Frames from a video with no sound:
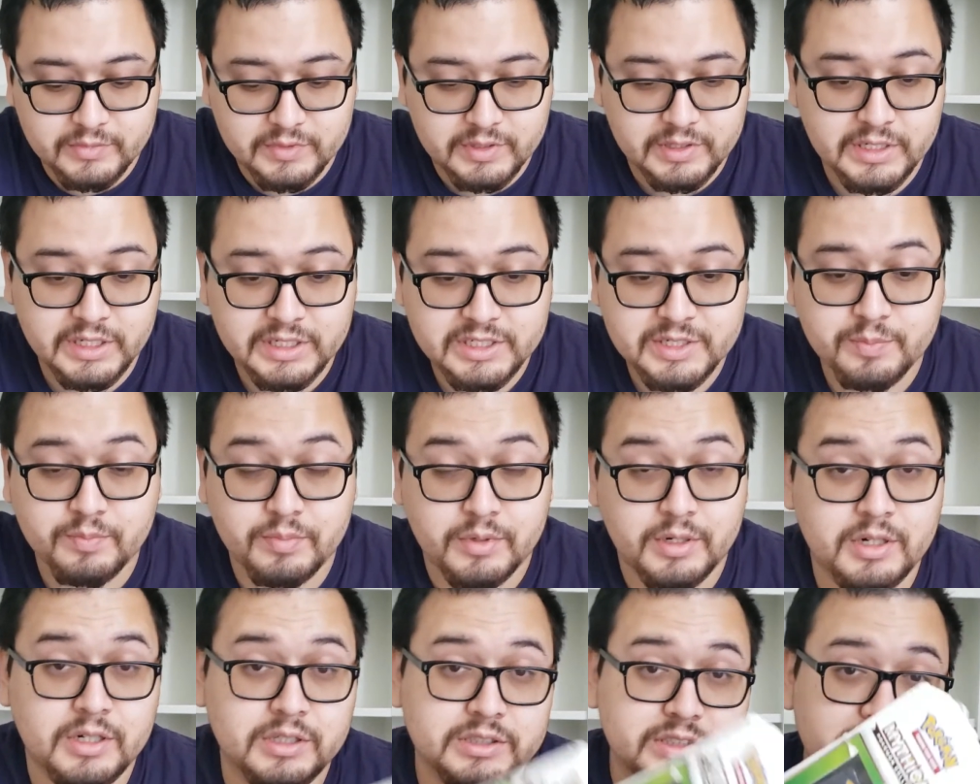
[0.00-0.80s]
This
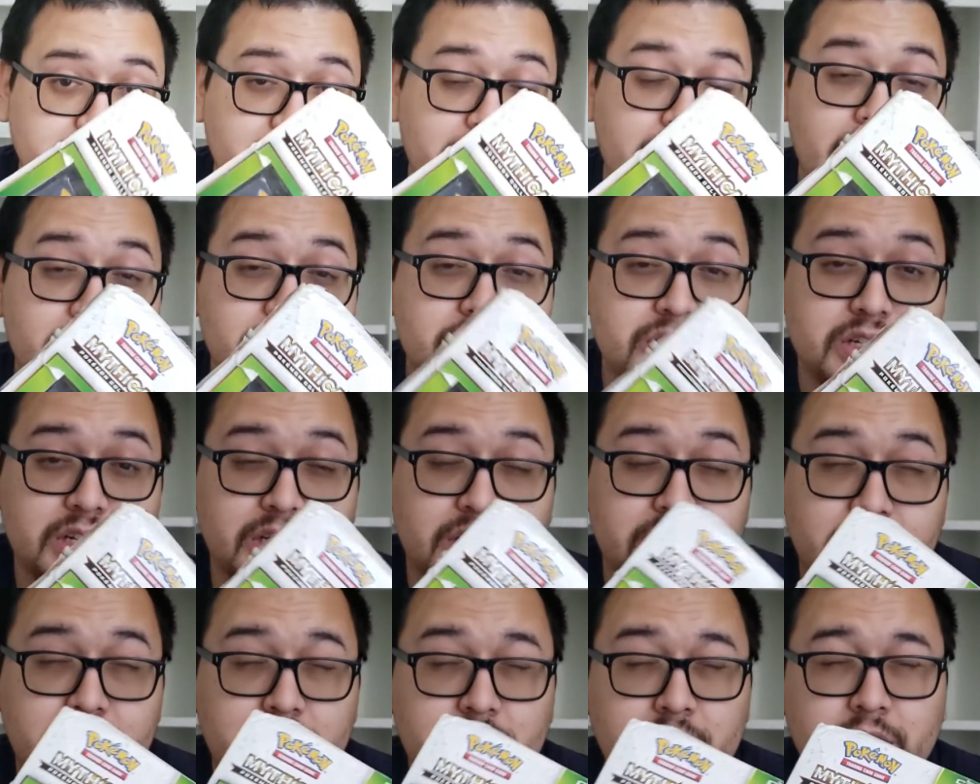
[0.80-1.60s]
box
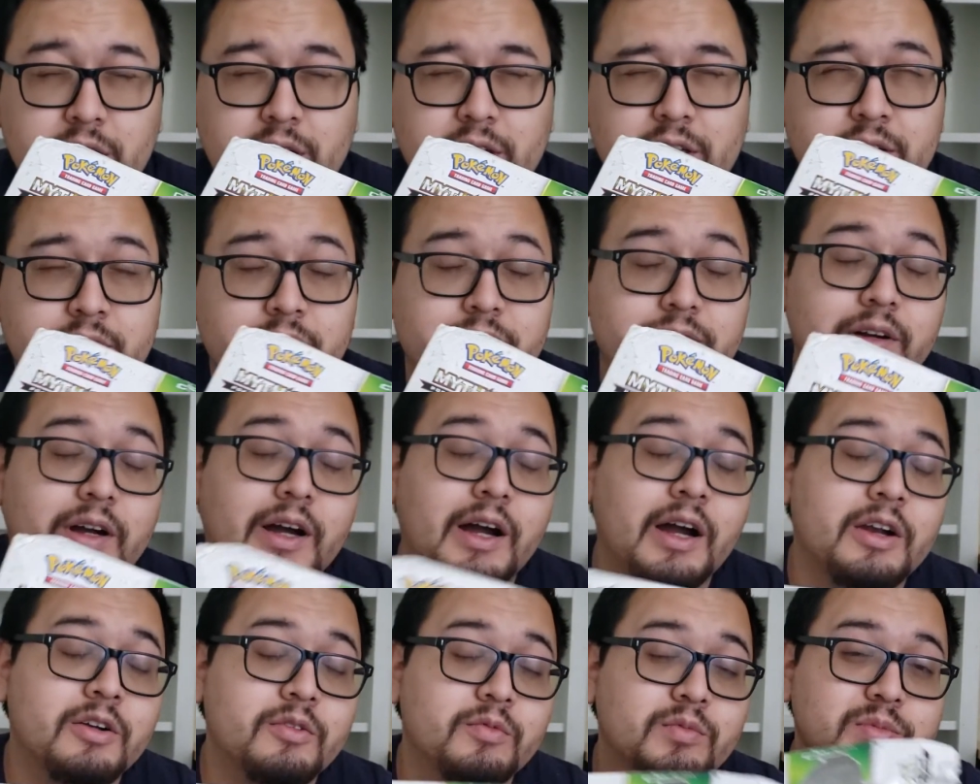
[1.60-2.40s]
actually, if
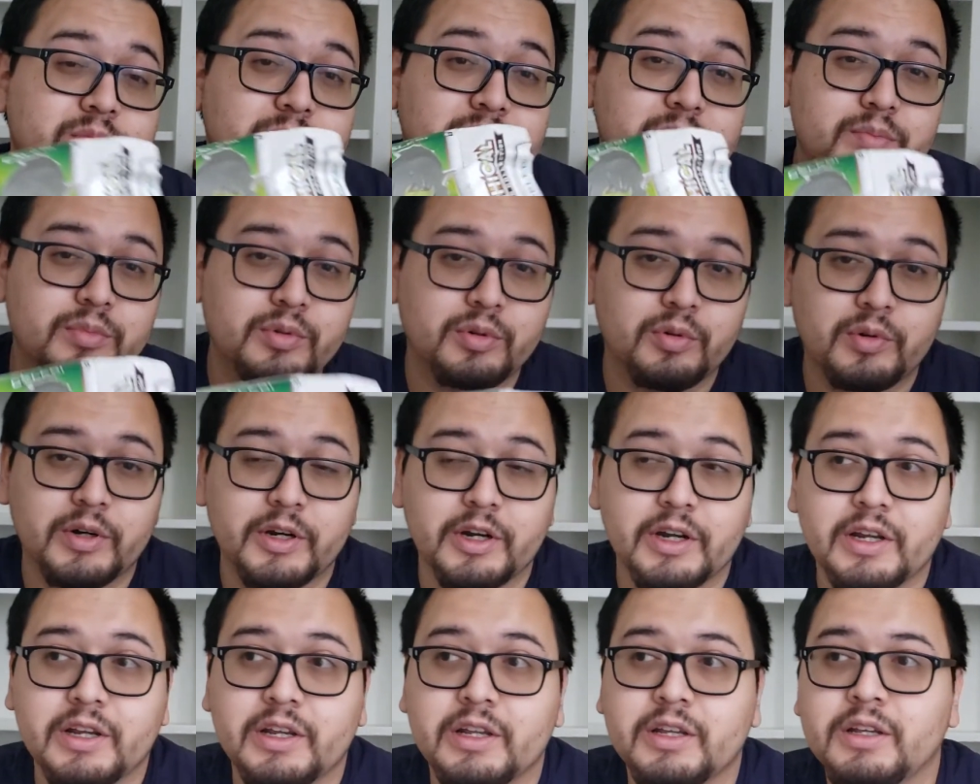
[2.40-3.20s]
I remember
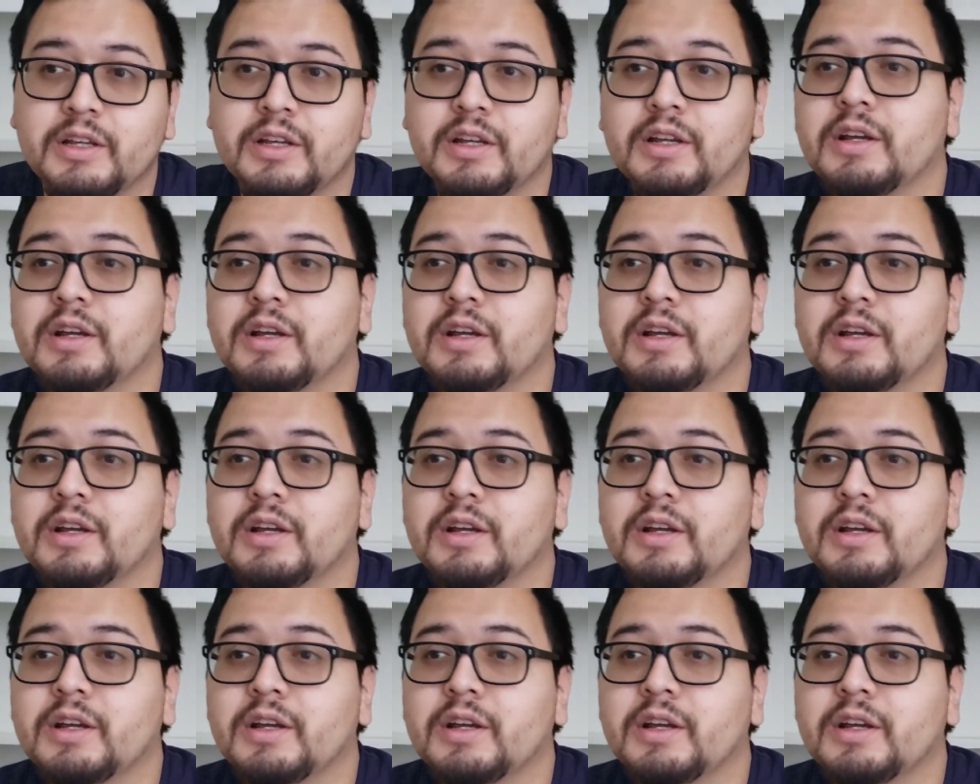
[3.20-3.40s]
right,